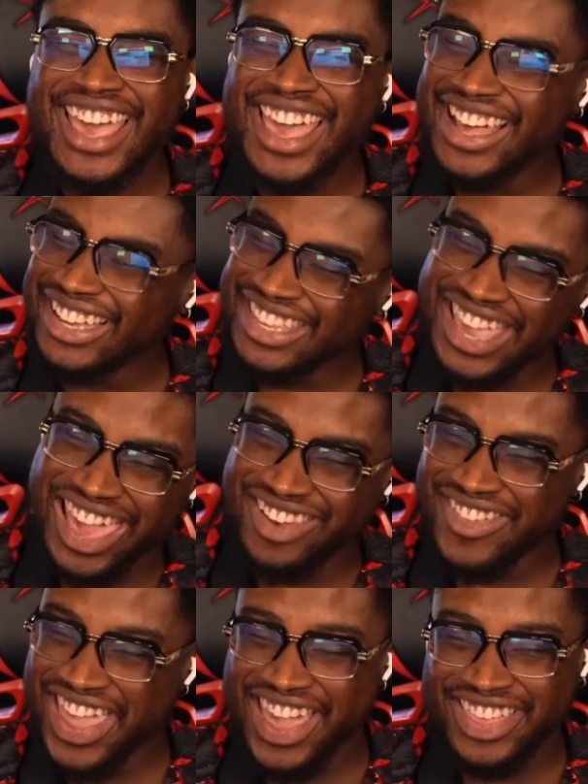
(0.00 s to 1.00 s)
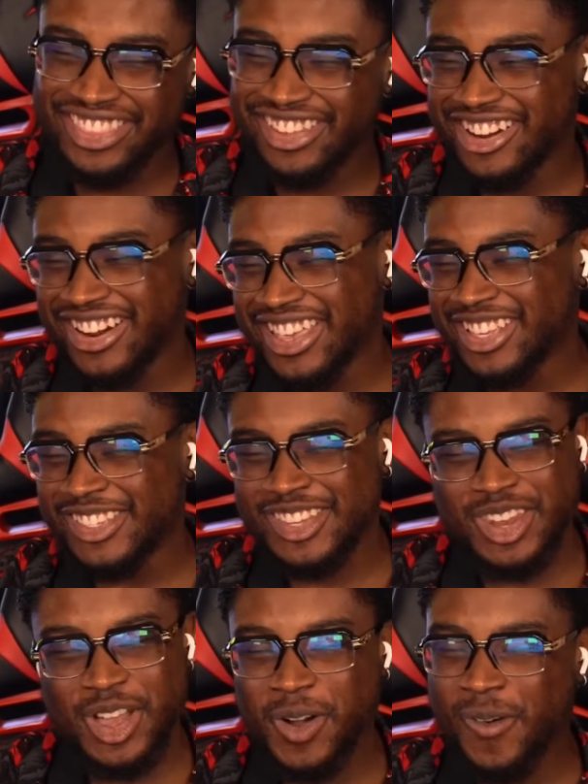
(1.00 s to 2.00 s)
Again, man, there is
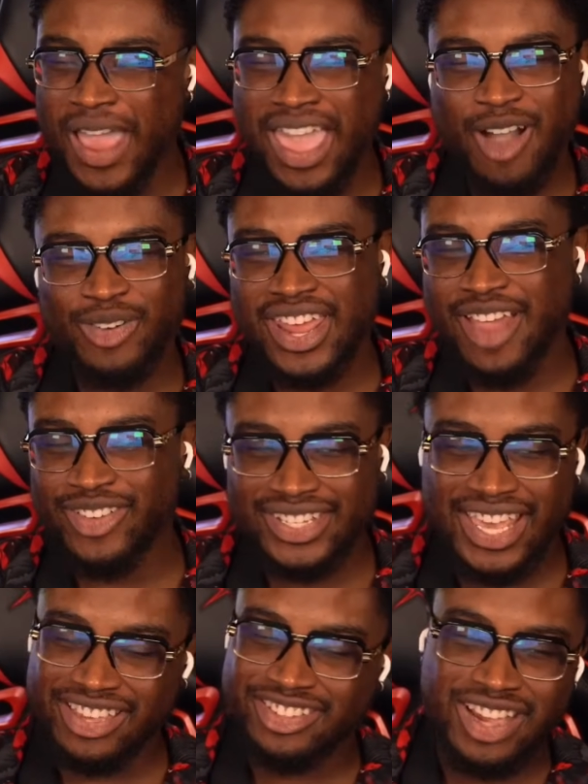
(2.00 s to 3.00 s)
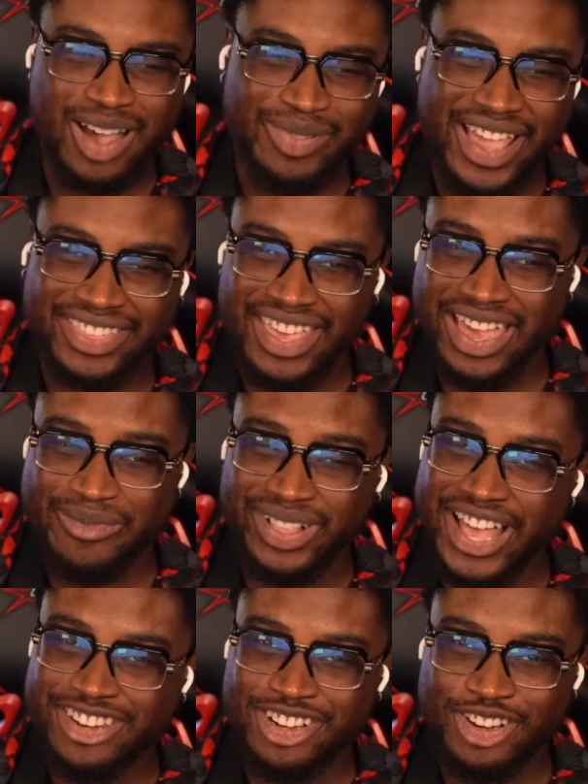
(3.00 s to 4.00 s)
no way I would ever take a job like that. I'm
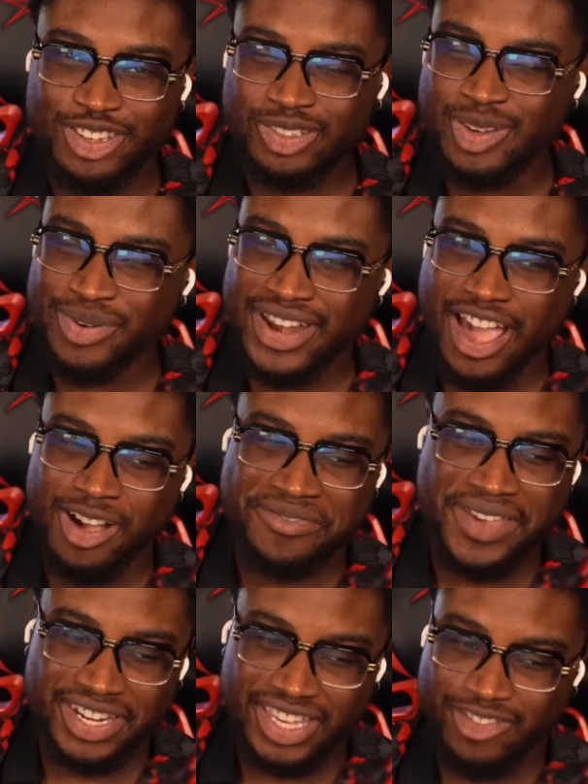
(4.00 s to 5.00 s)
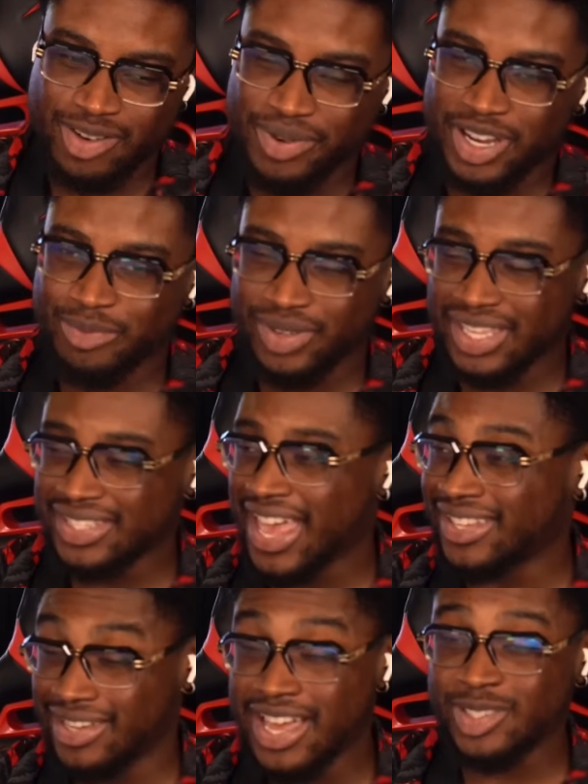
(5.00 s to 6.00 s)
glad you're a YouTuber now offending everybody, because
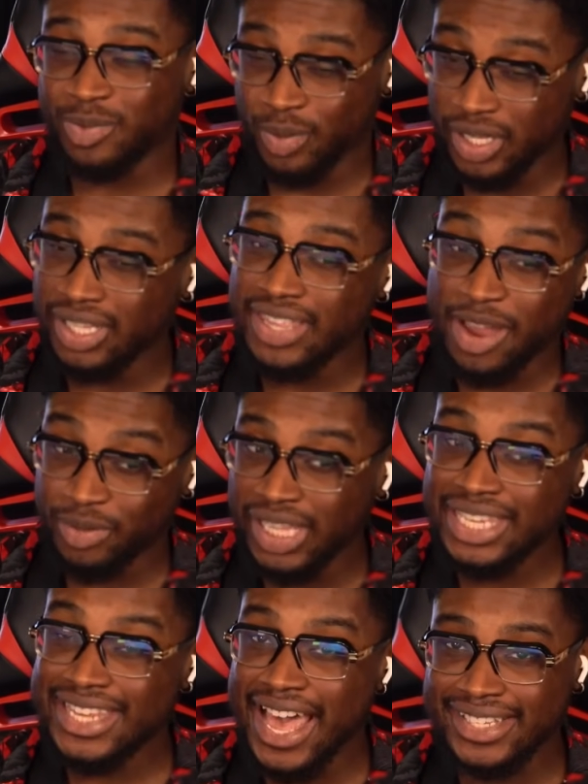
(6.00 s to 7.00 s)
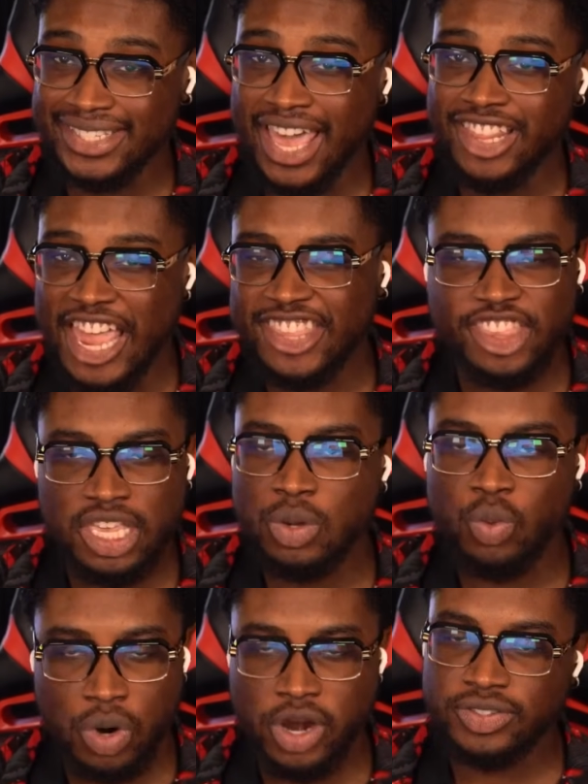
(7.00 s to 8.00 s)
that really does sound like the
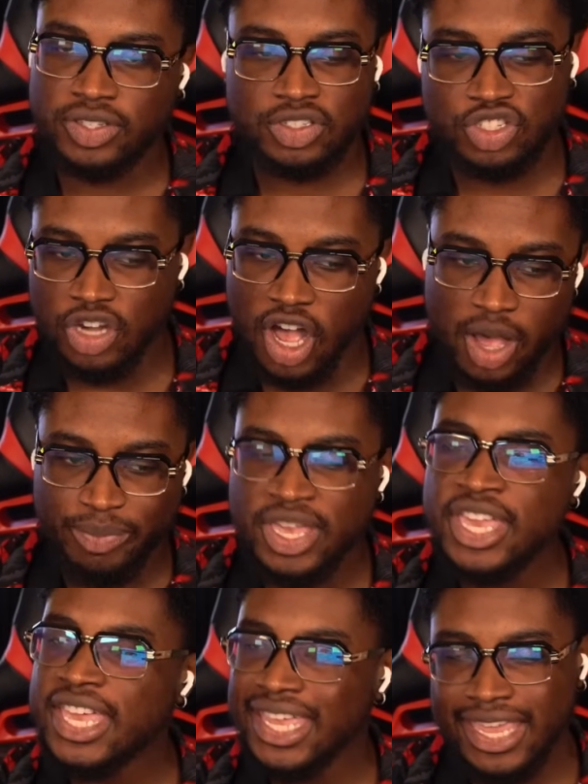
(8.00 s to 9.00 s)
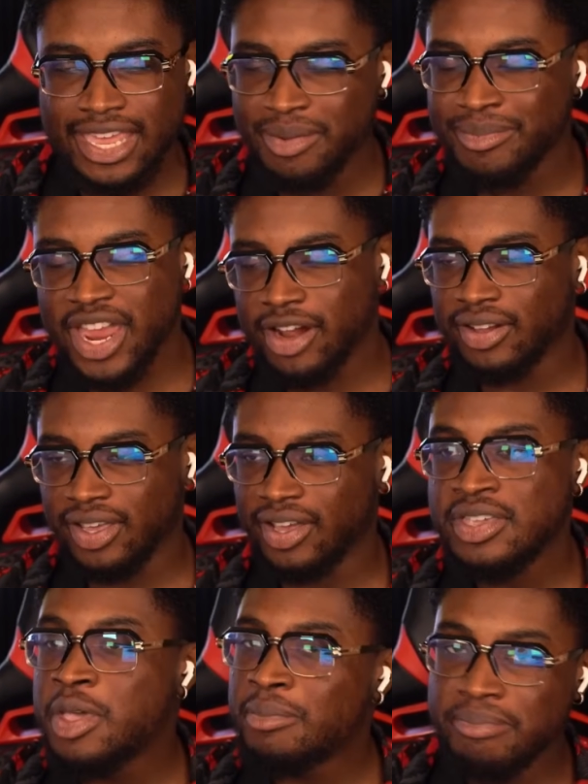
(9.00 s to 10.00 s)
worst job in America.
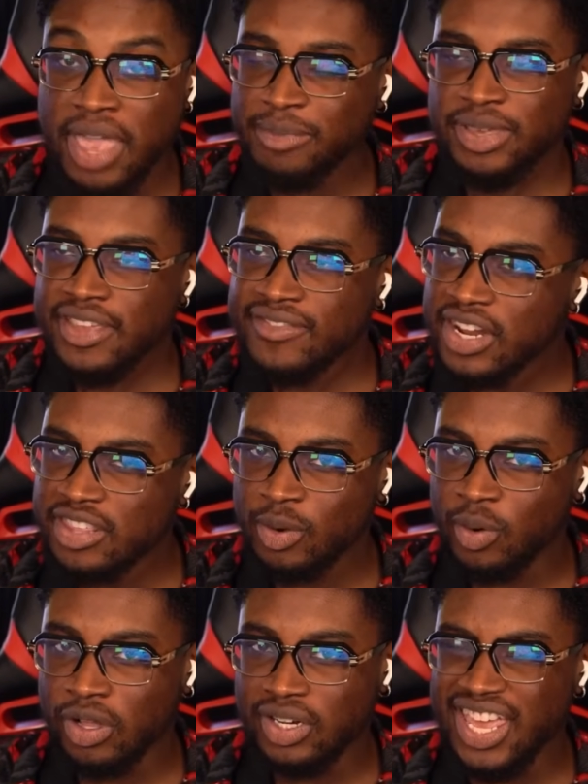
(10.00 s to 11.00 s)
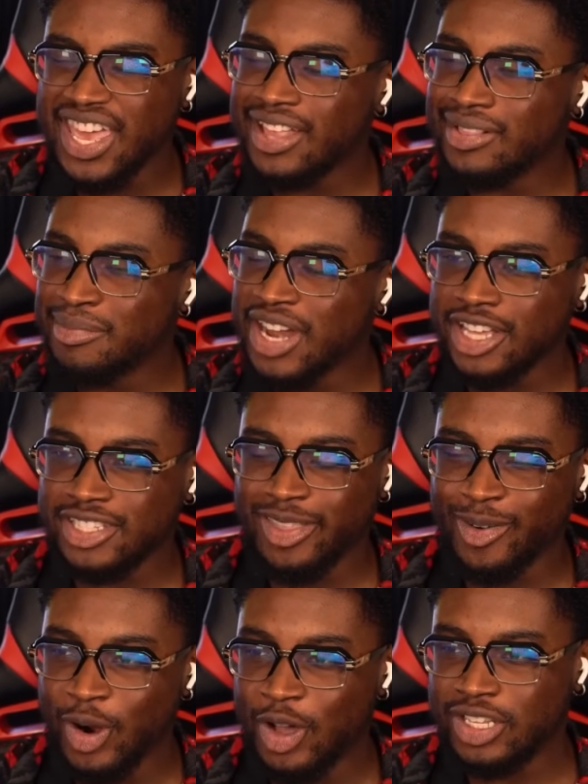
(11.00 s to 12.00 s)
Maybe even in the world. Let me not say
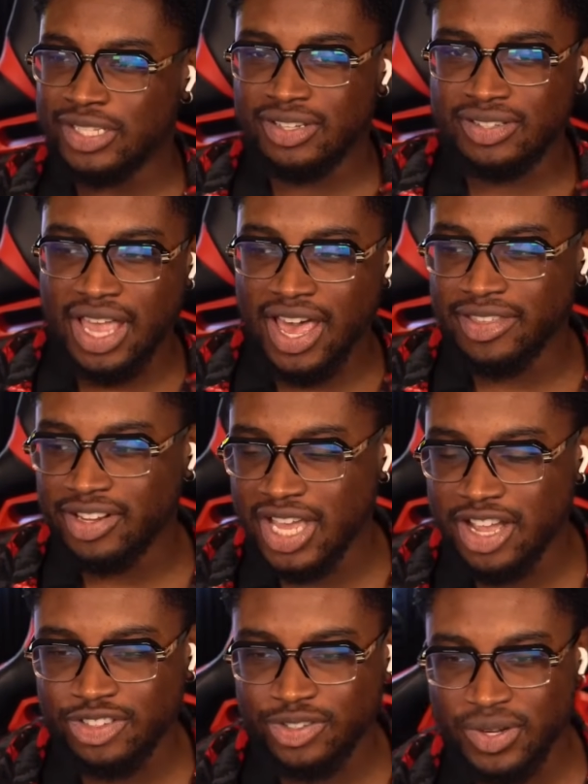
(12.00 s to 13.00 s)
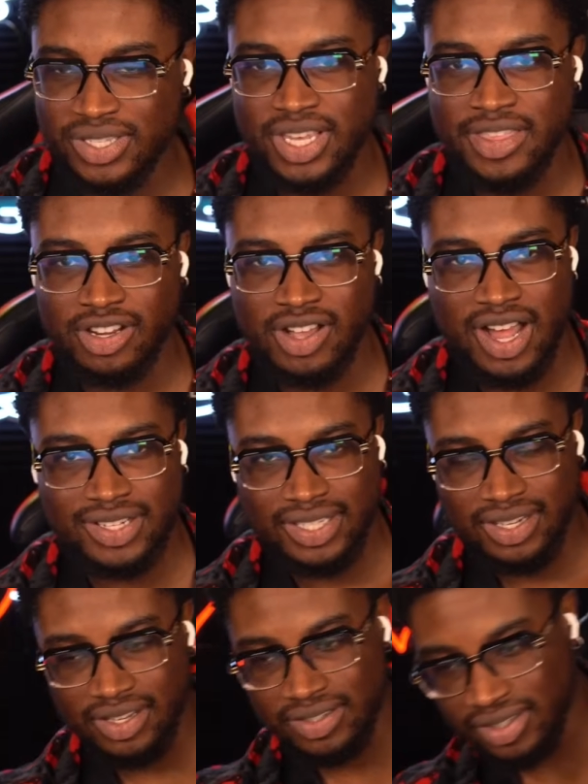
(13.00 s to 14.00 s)
the world, because there's other countries, other
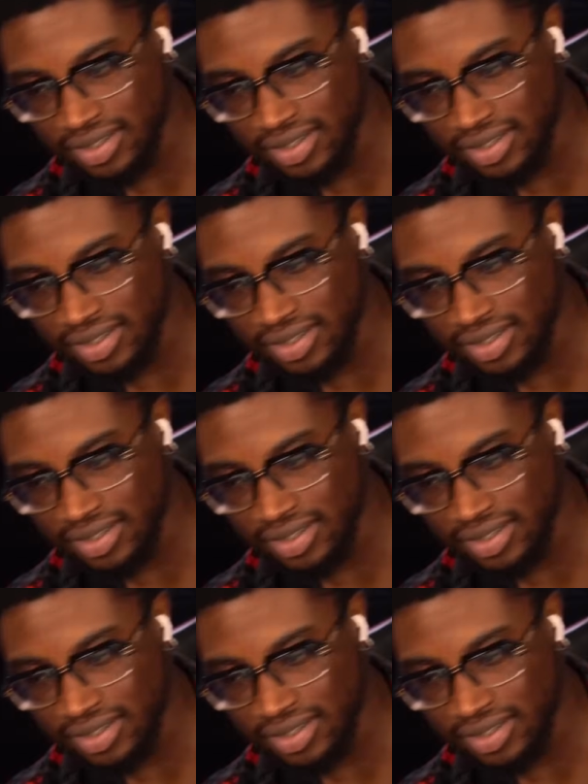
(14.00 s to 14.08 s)
countries